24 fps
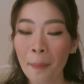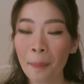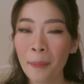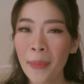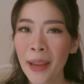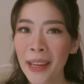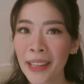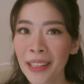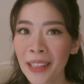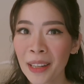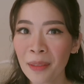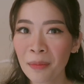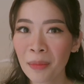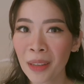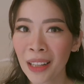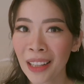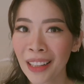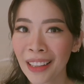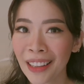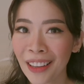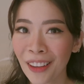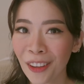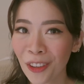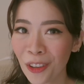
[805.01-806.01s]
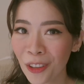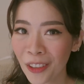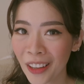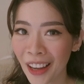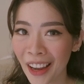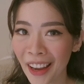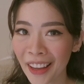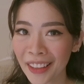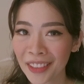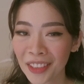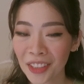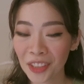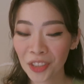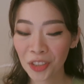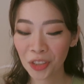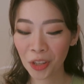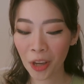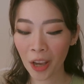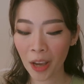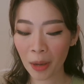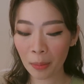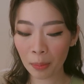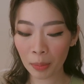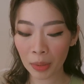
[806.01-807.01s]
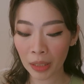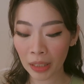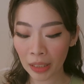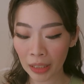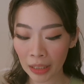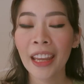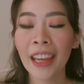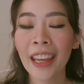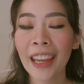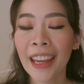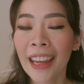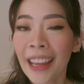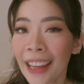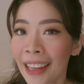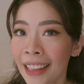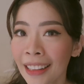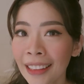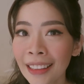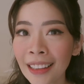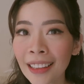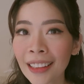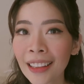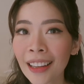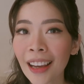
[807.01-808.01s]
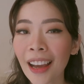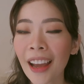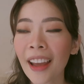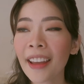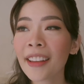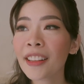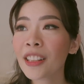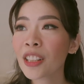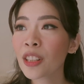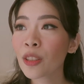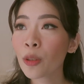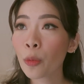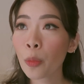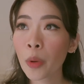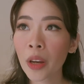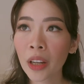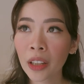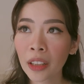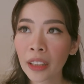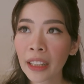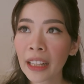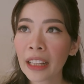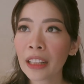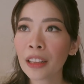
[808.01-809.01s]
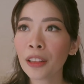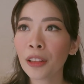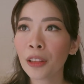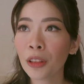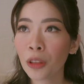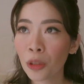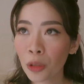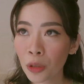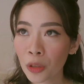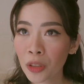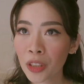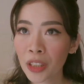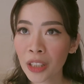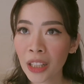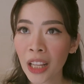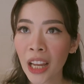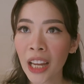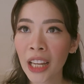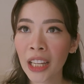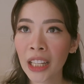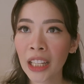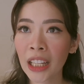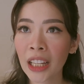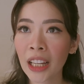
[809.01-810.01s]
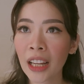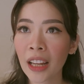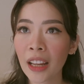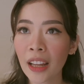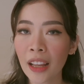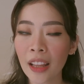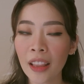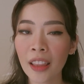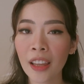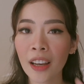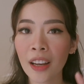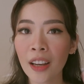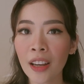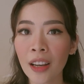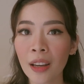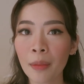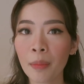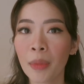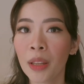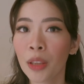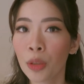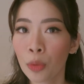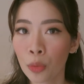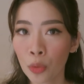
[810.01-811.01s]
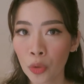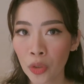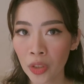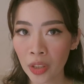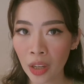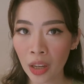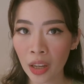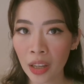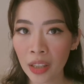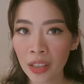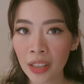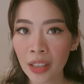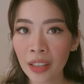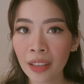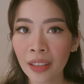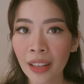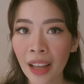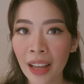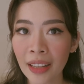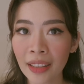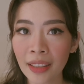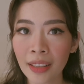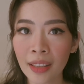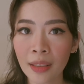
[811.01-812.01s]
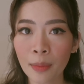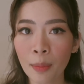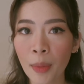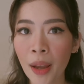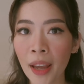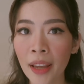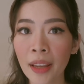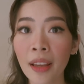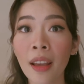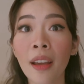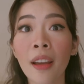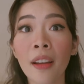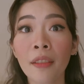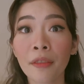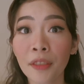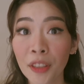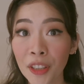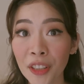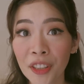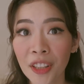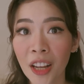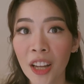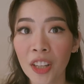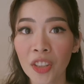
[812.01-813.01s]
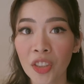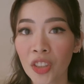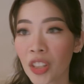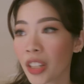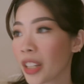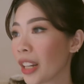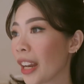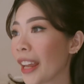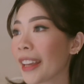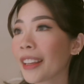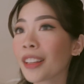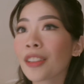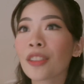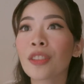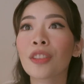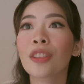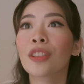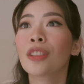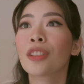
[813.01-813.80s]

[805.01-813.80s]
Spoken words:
may nabili ako, guys, sa Shopee. And I swear, it looks like the Medusa sunglasses by Versace. Like,